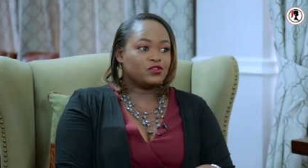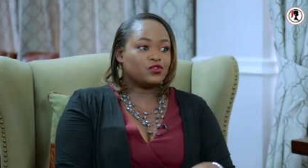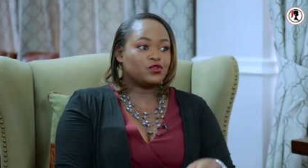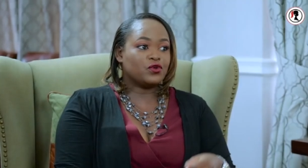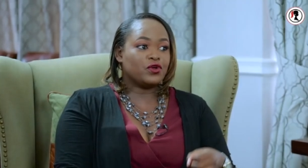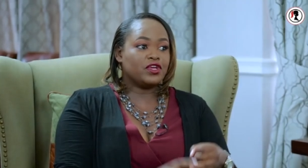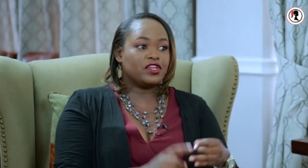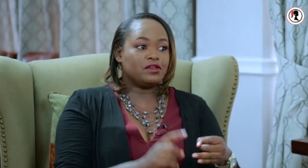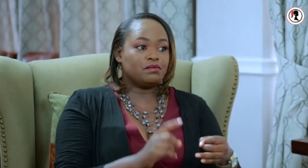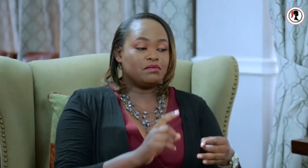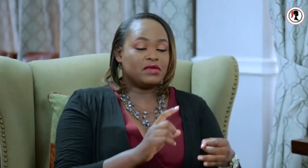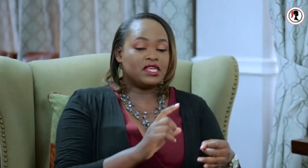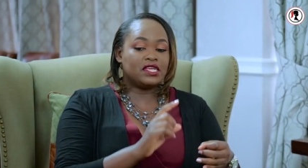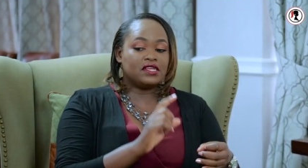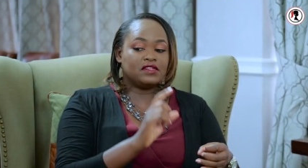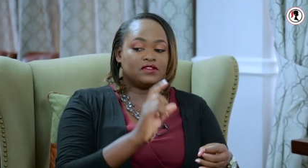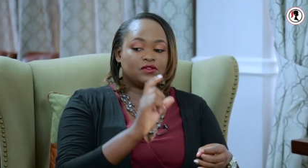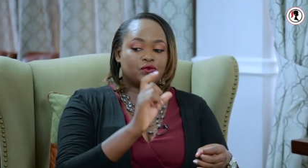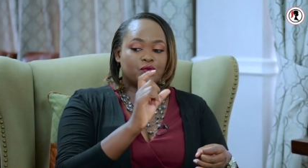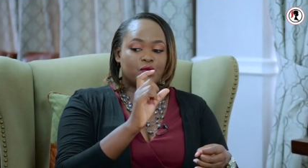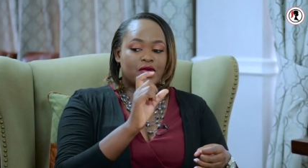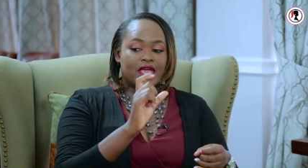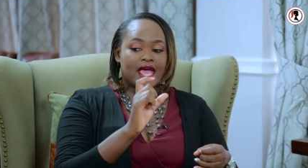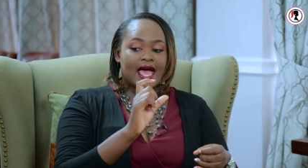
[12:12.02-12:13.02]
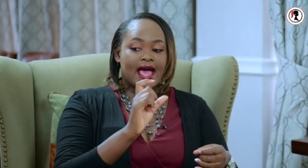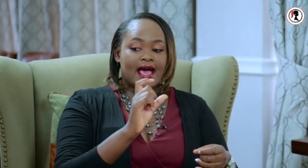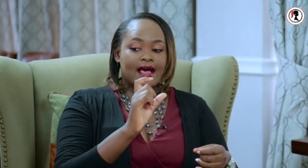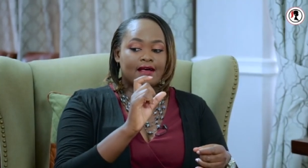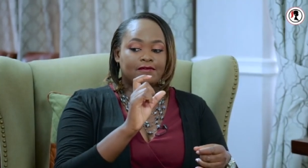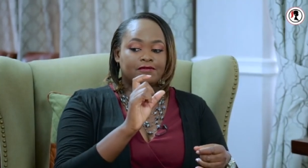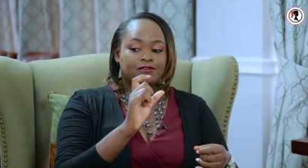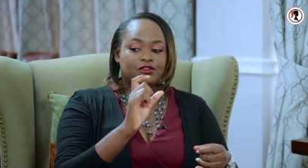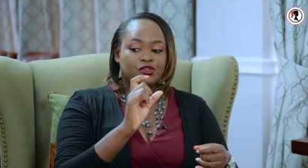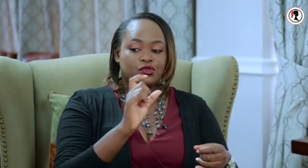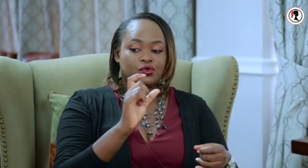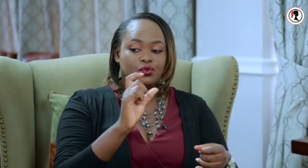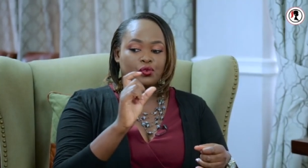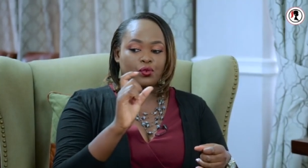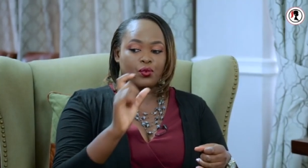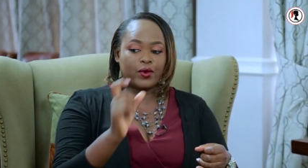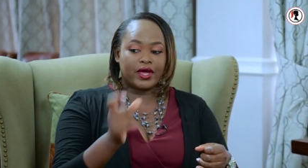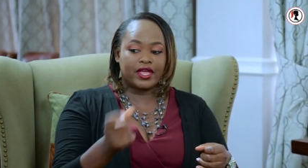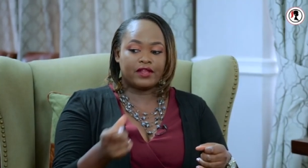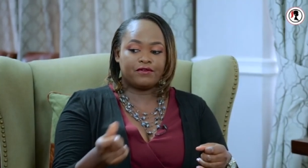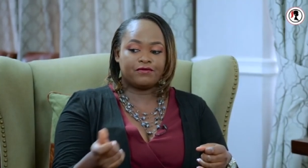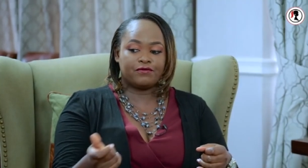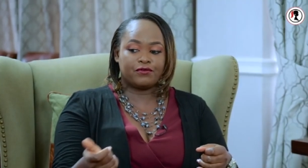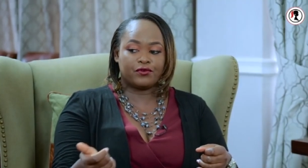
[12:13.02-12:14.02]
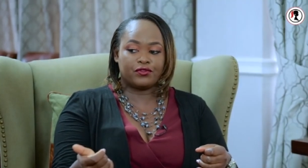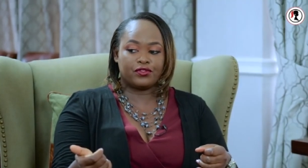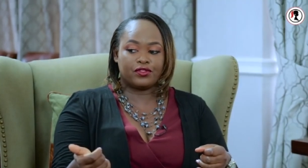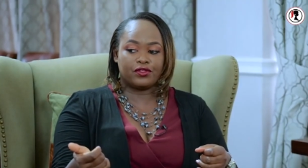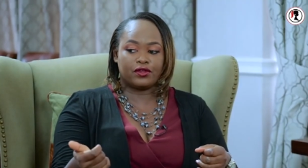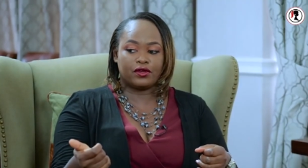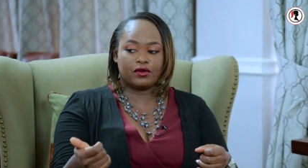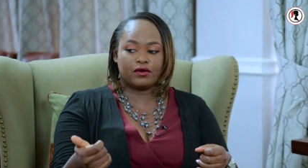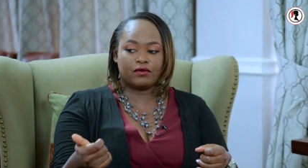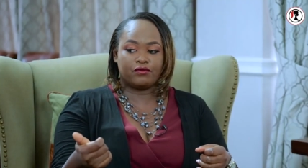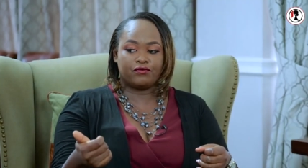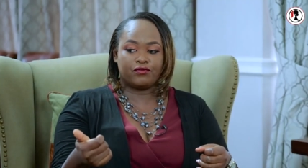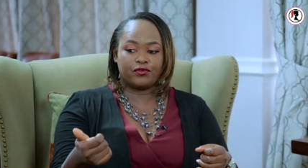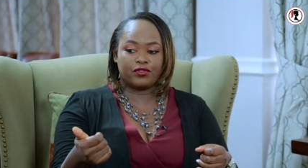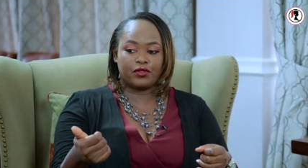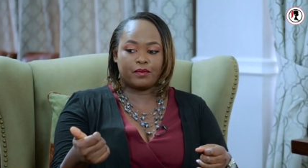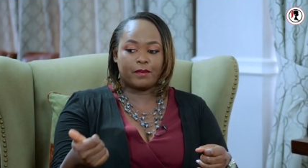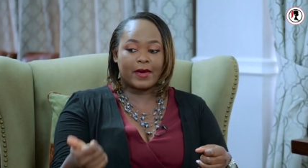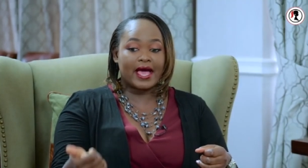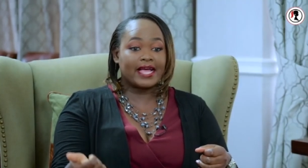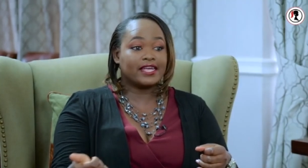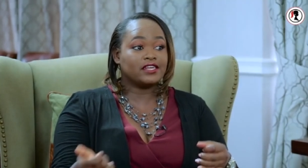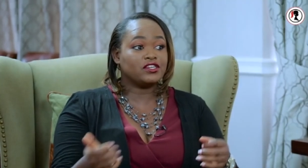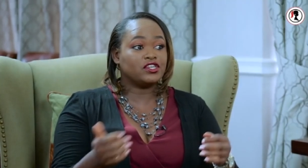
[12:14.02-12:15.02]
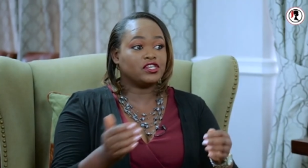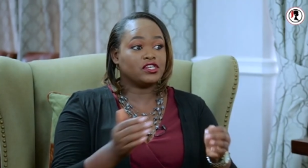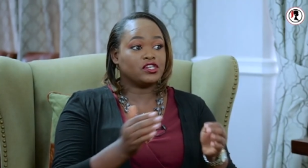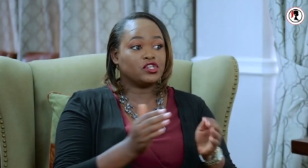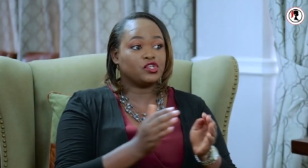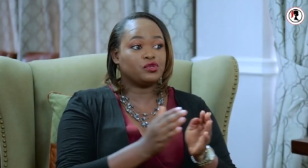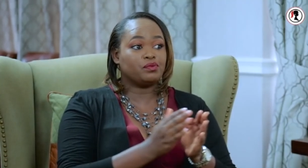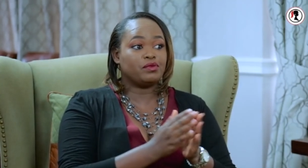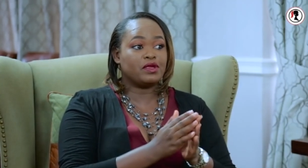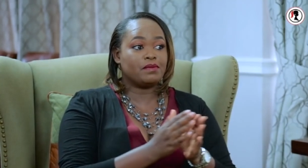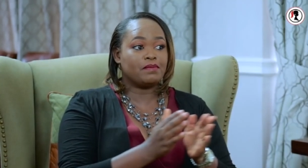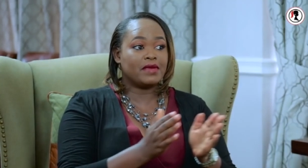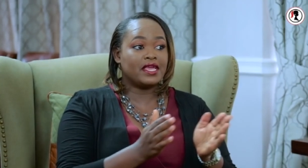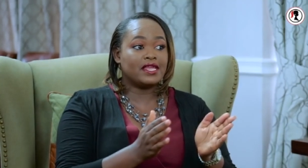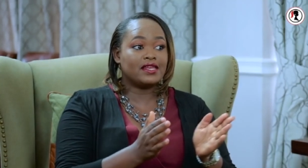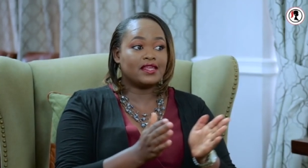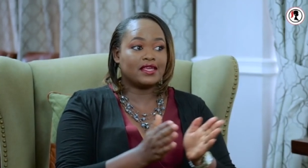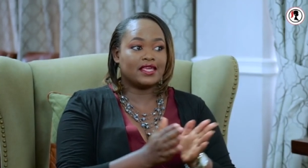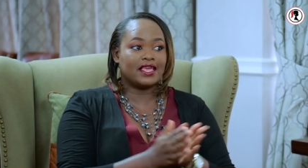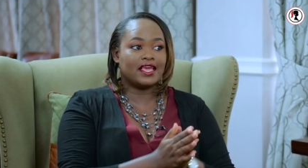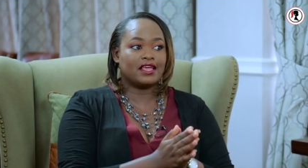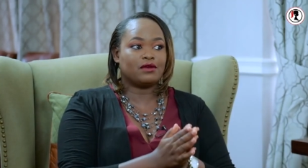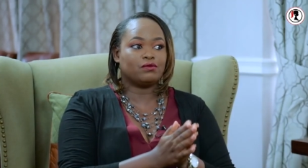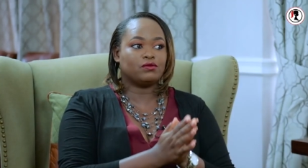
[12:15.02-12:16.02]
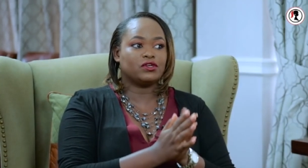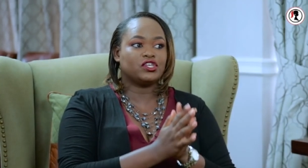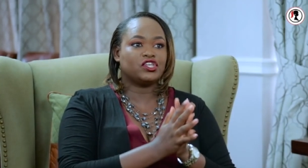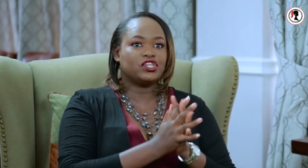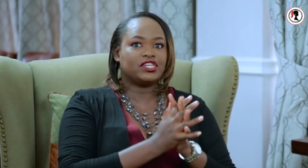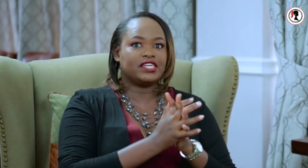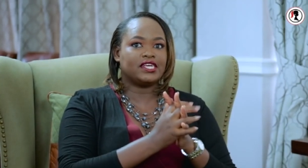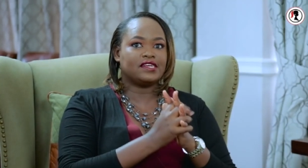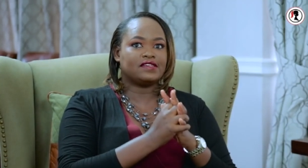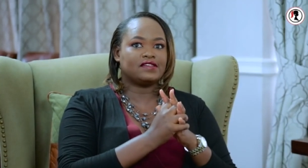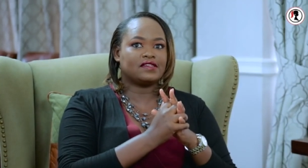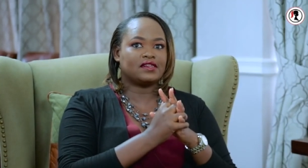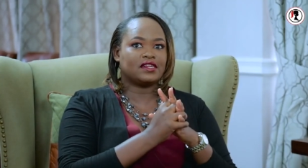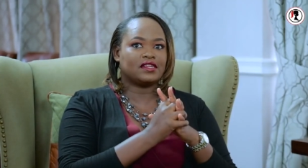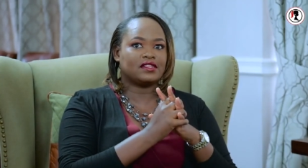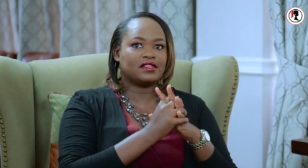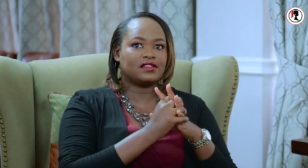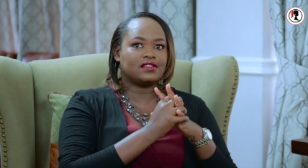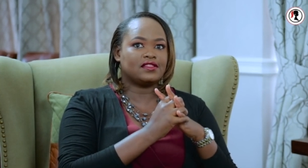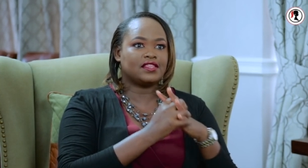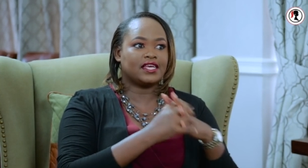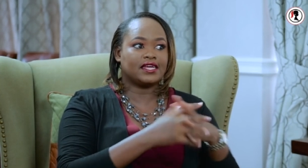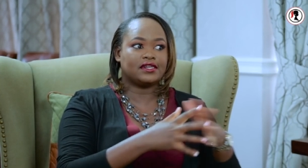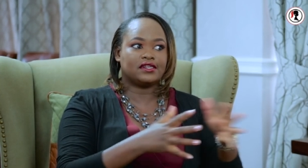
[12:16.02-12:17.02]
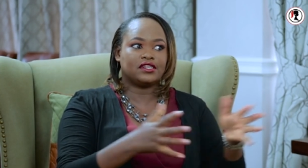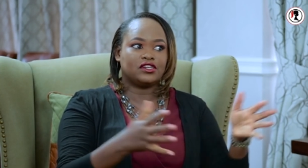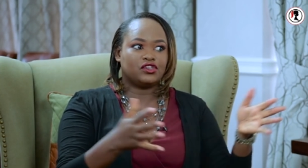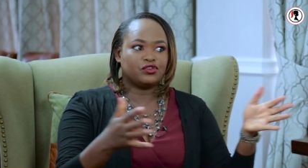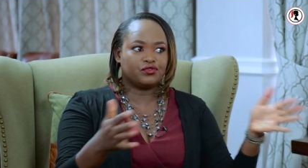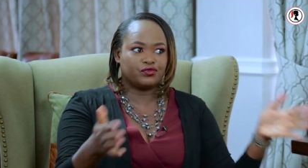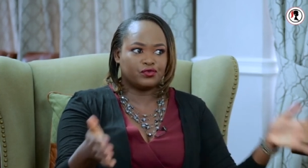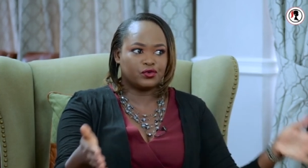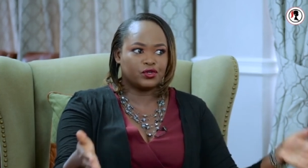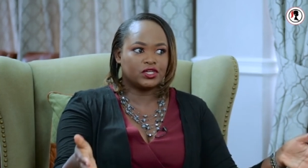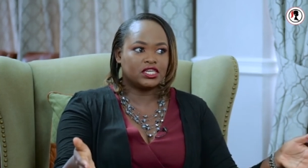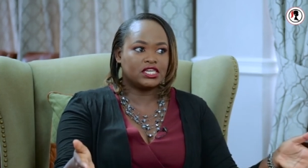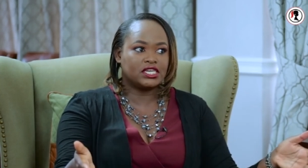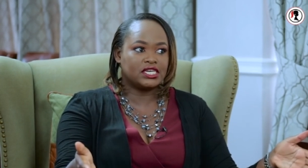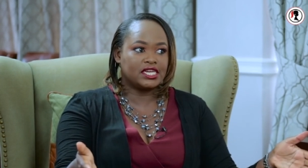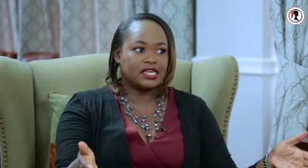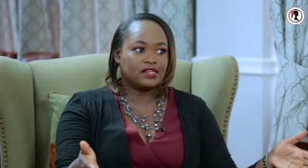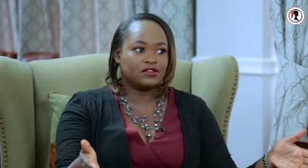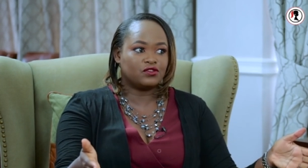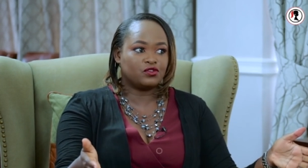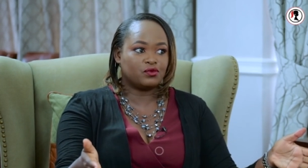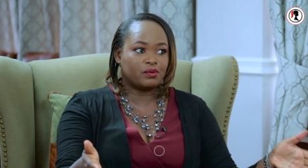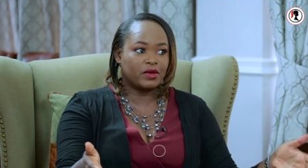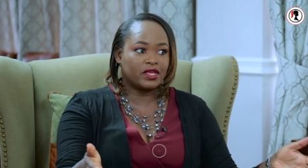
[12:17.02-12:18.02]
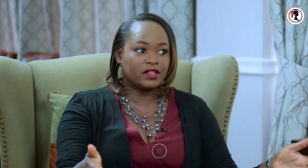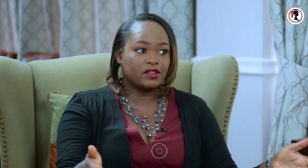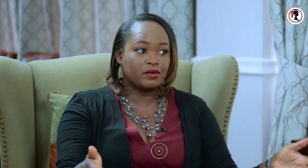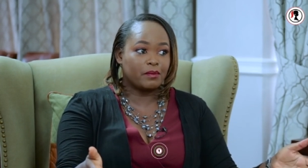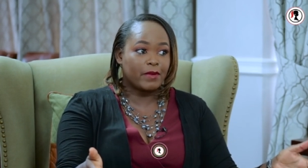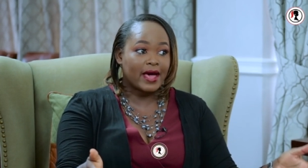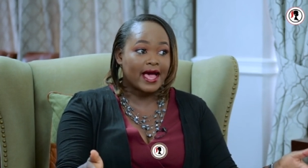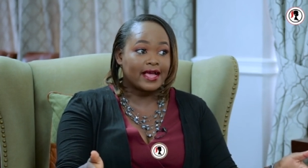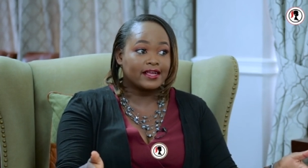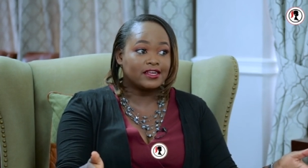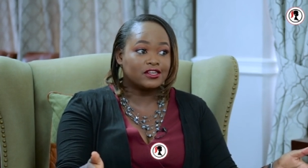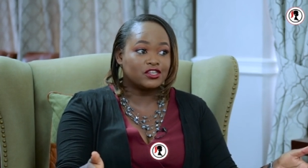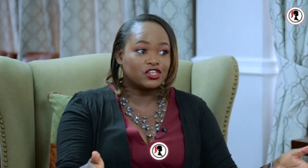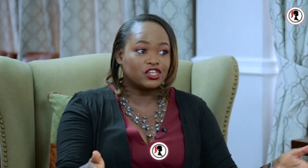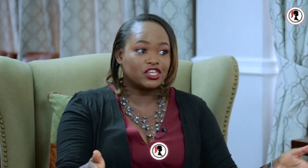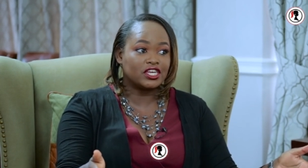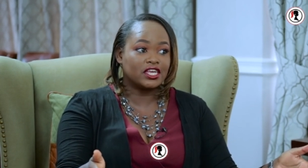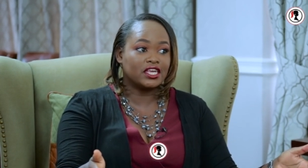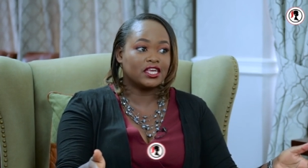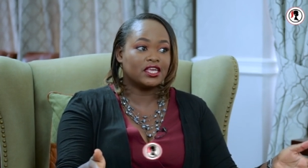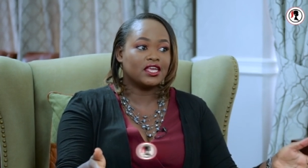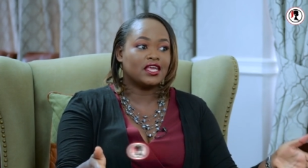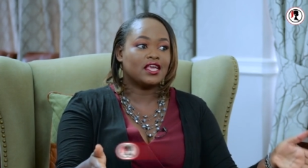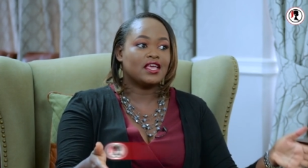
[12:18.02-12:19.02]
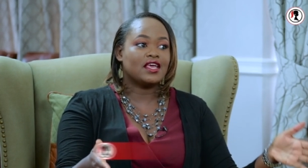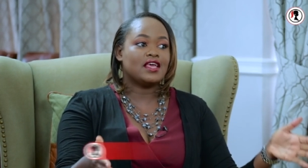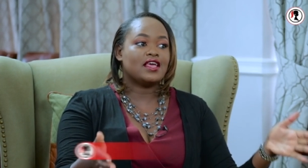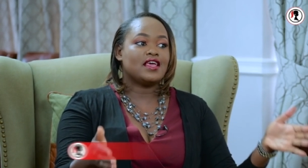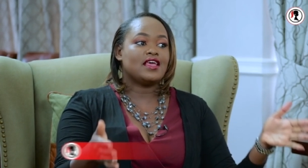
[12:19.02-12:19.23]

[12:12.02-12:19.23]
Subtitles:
So it means we have to wait for the packaging to be made again, which takes another 30 to 40 days to make the packaging.